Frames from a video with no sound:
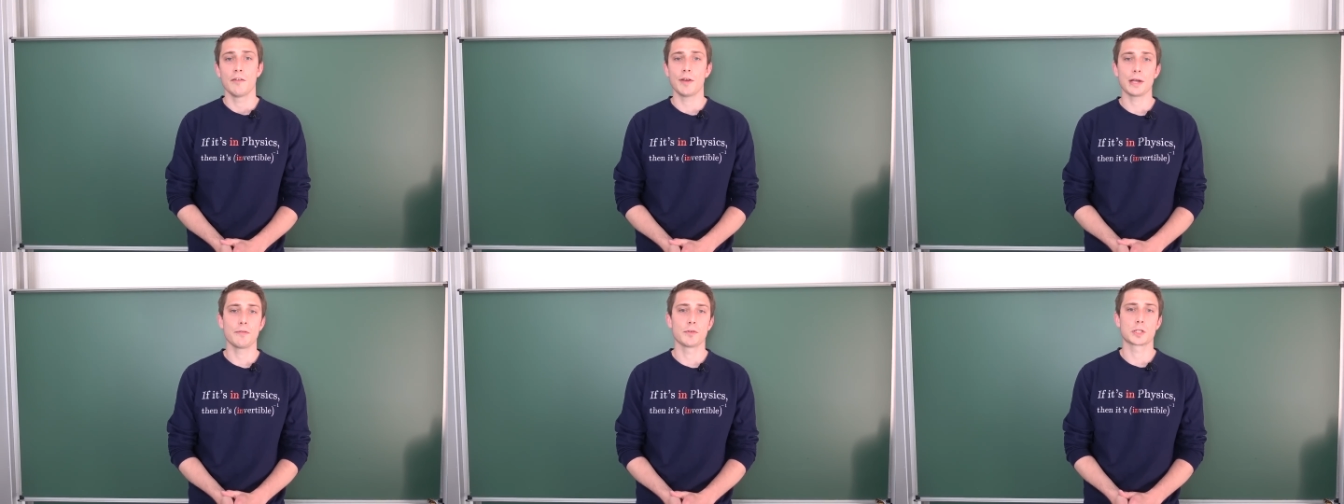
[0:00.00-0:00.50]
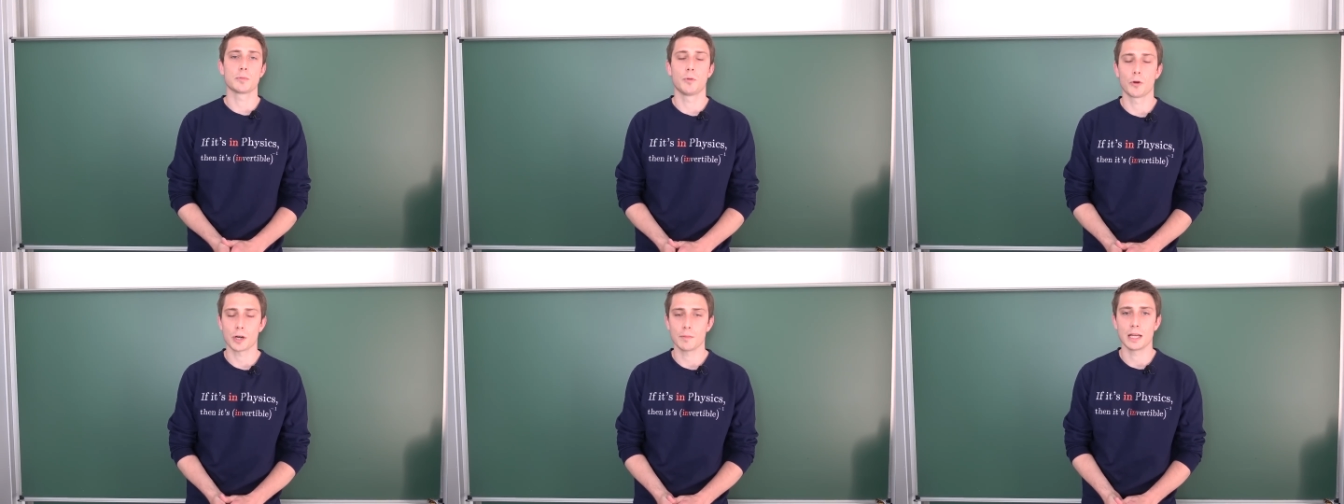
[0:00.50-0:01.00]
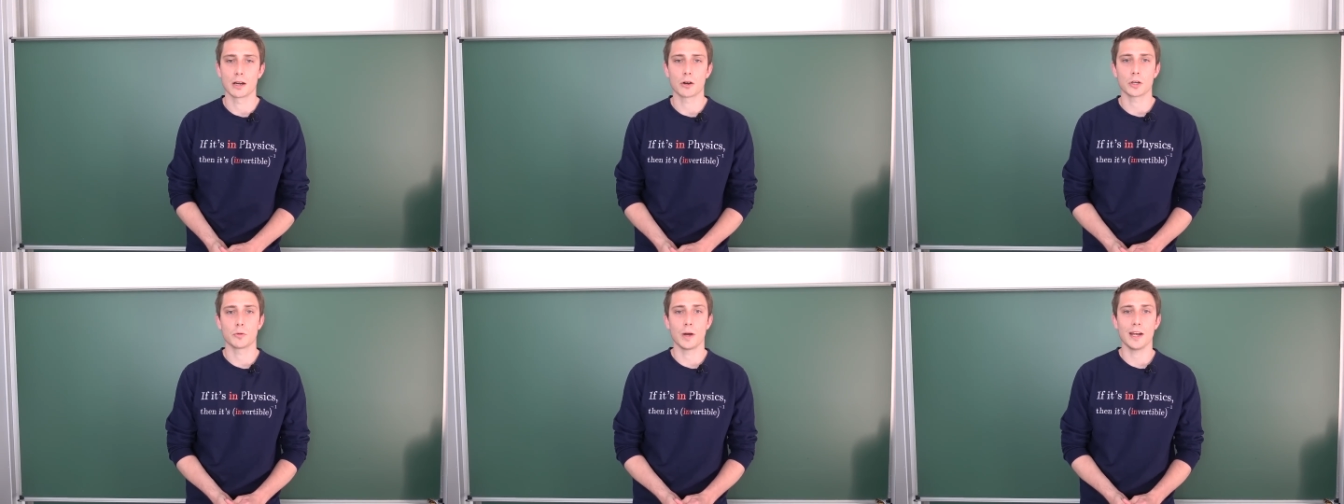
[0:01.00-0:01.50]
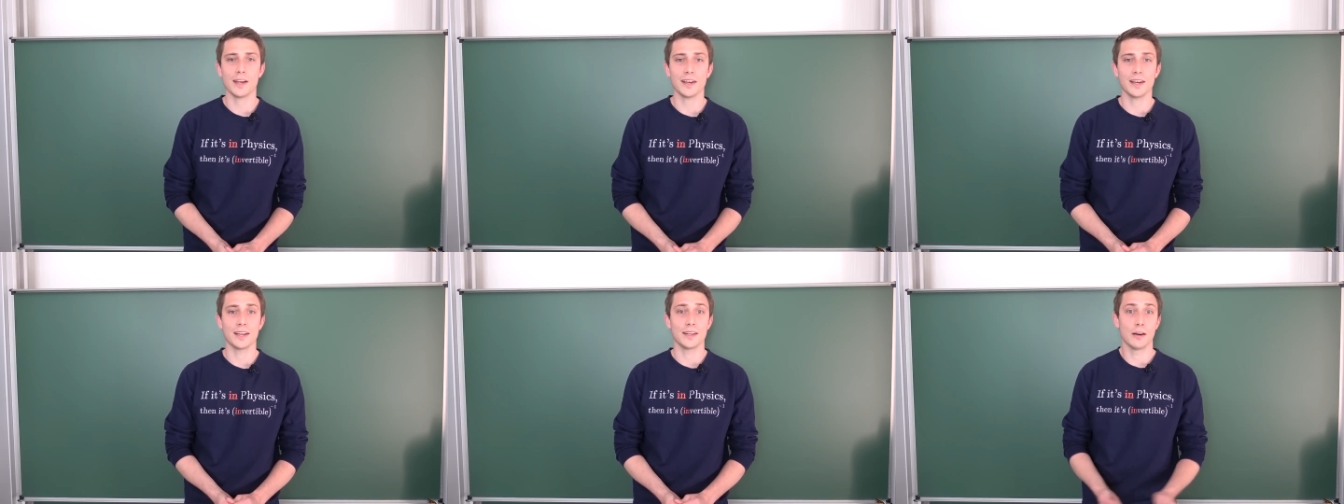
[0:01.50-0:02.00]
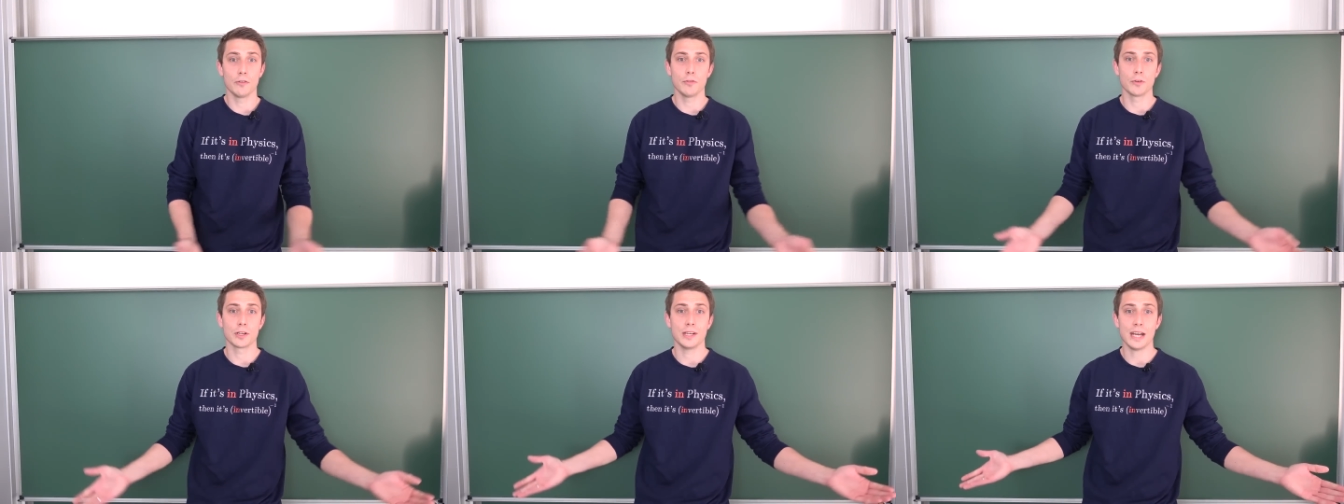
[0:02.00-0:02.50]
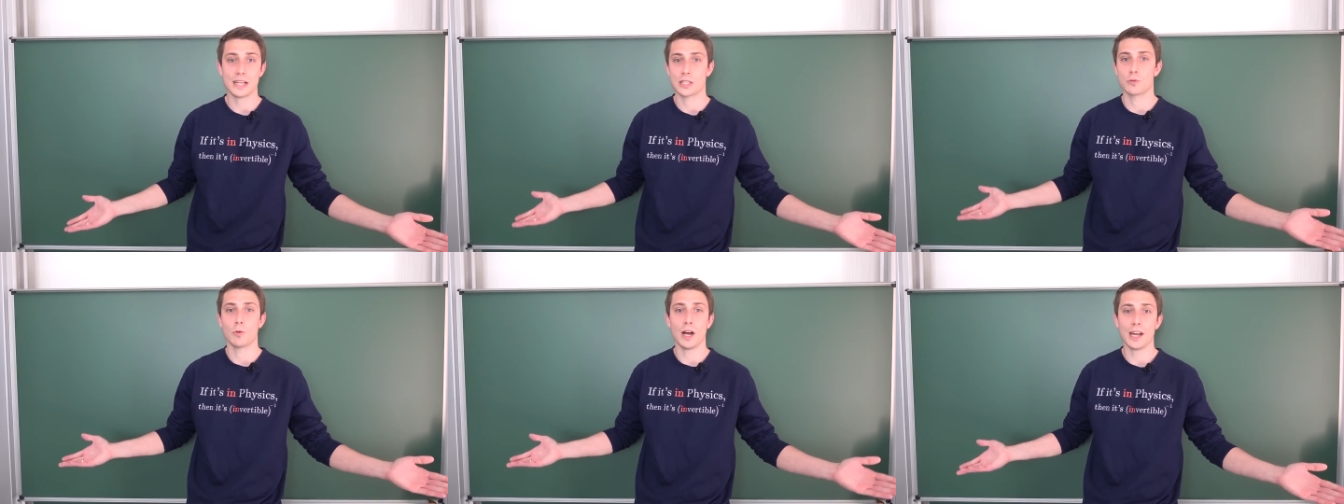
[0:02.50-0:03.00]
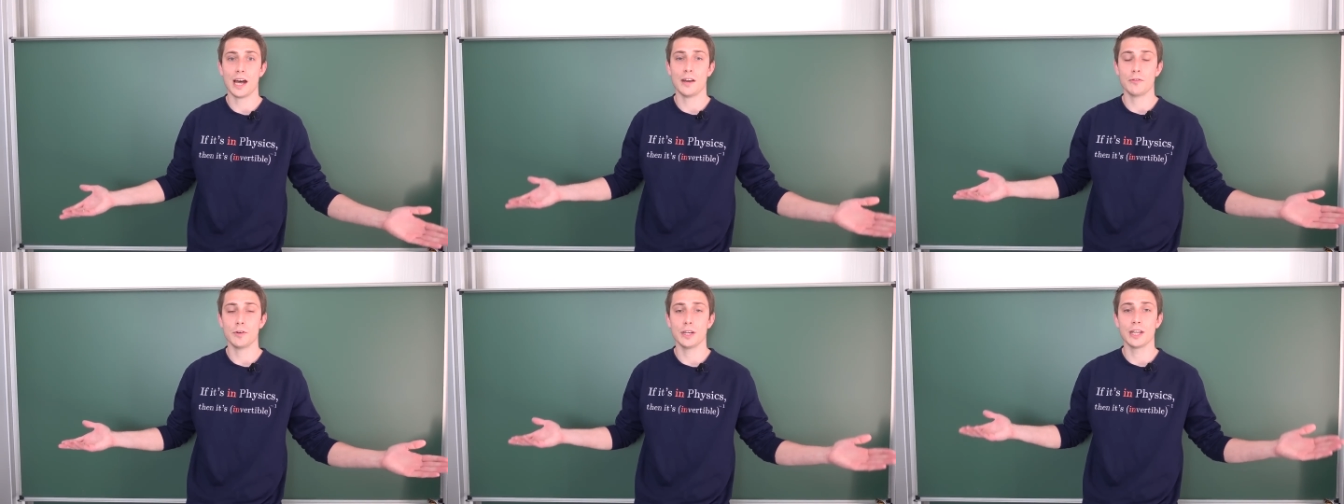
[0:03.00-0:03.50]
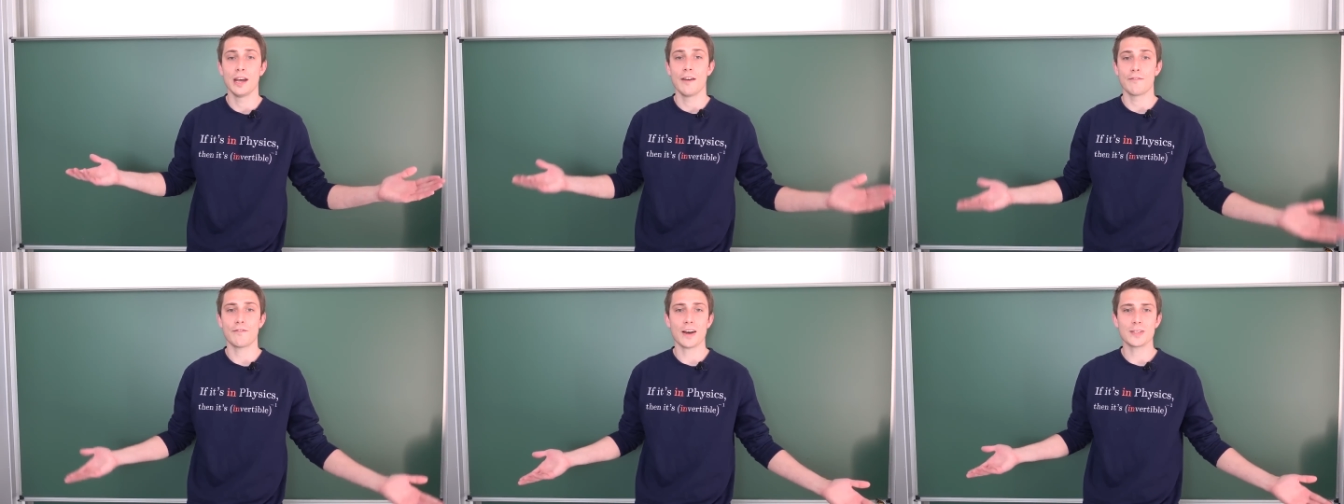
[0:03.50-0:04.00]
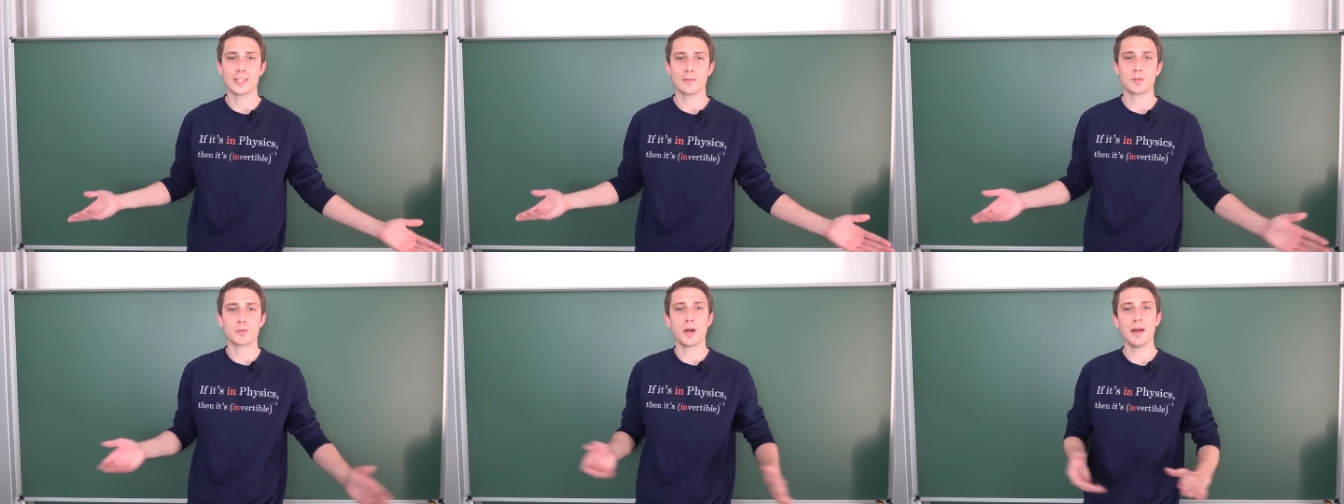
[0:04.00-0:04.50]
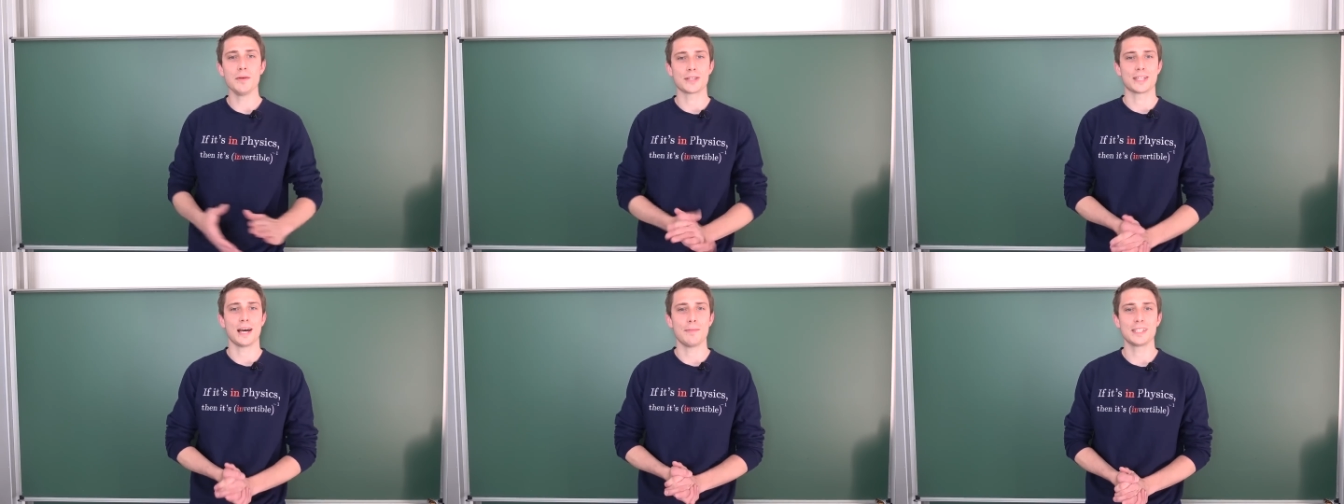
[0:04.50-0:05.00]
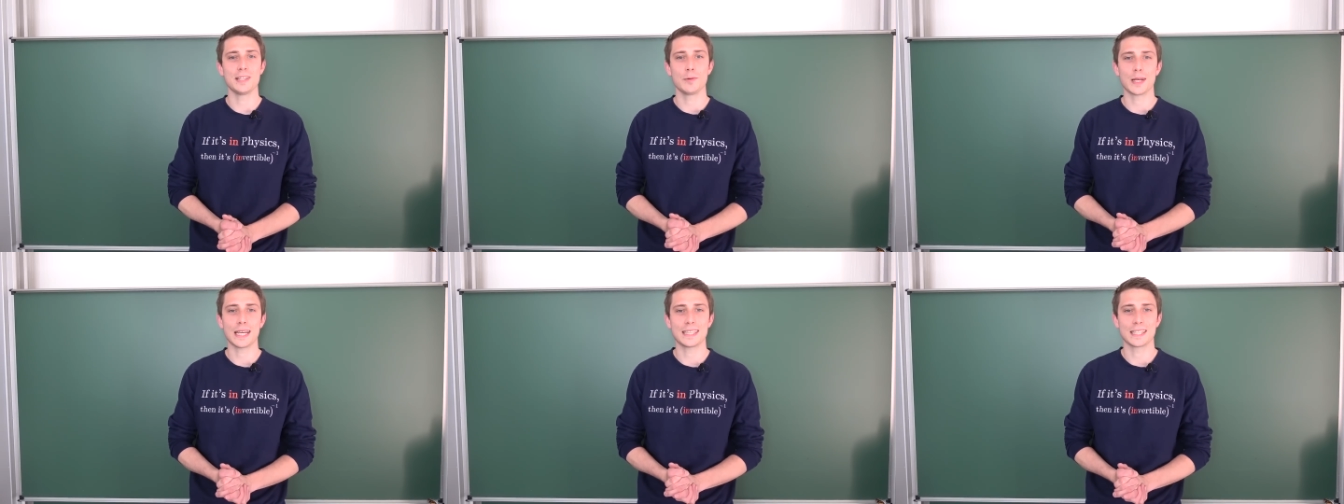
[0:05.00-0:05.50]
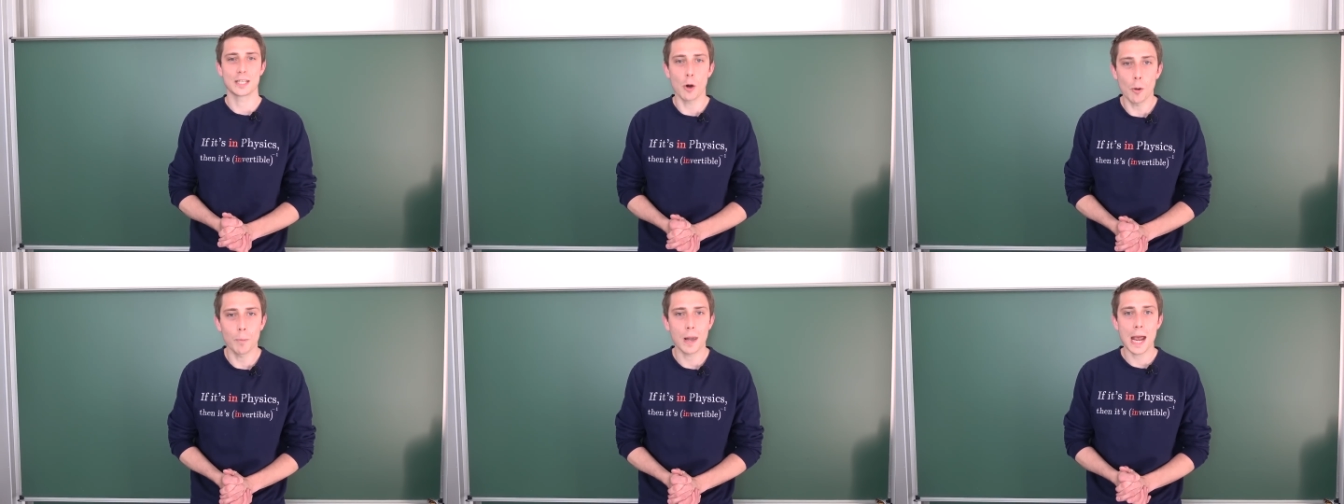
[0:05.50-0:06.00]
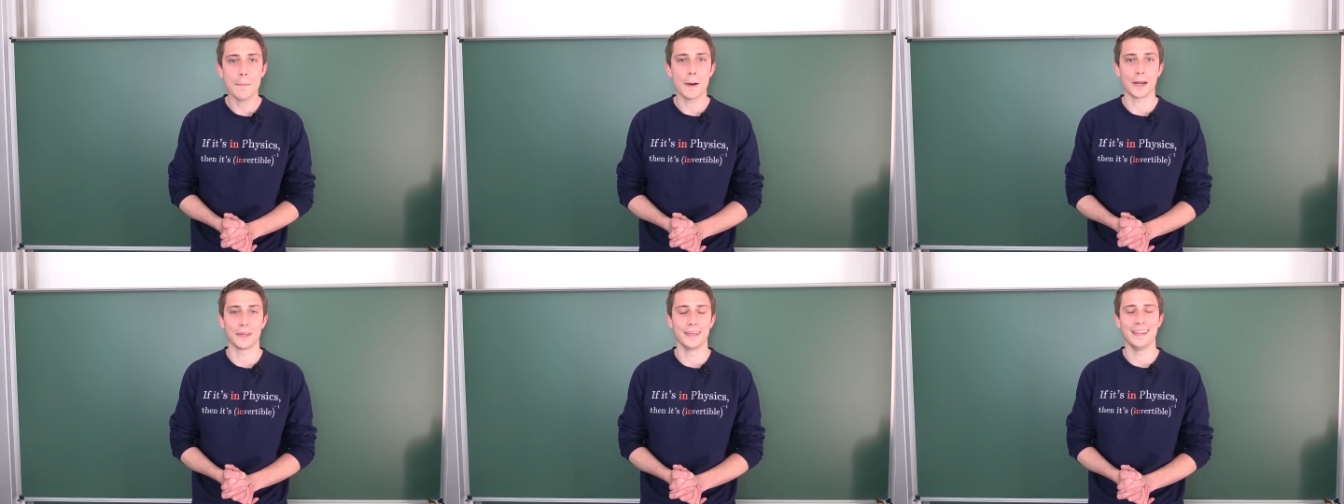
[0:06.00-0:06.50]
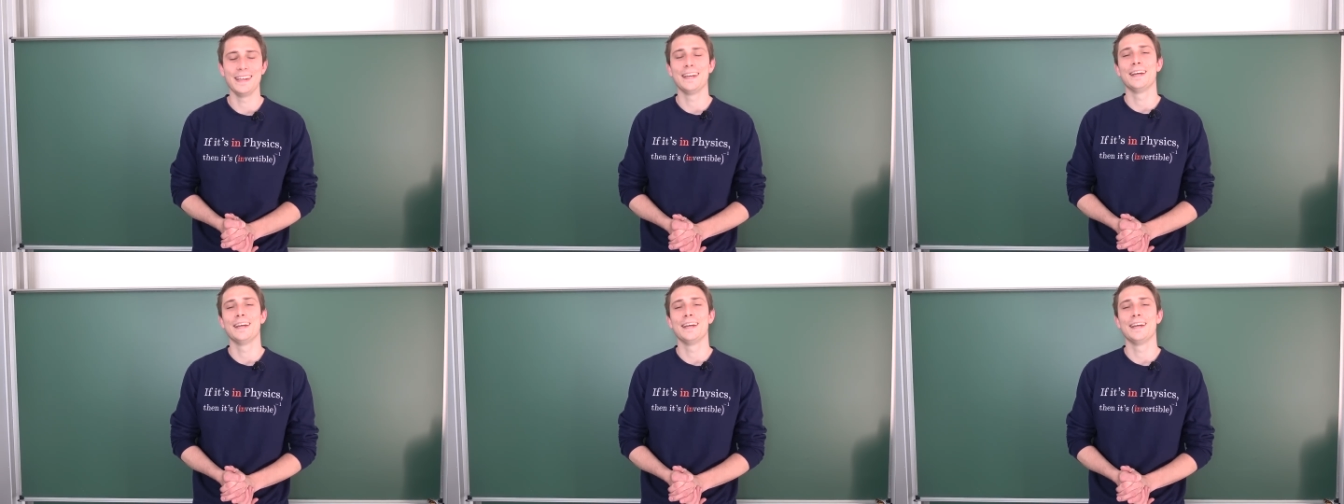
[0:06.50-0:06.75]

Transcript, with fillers: Thank you for supporting me along the way, and now for the next 100,000 subscribers, up until we get the go play button.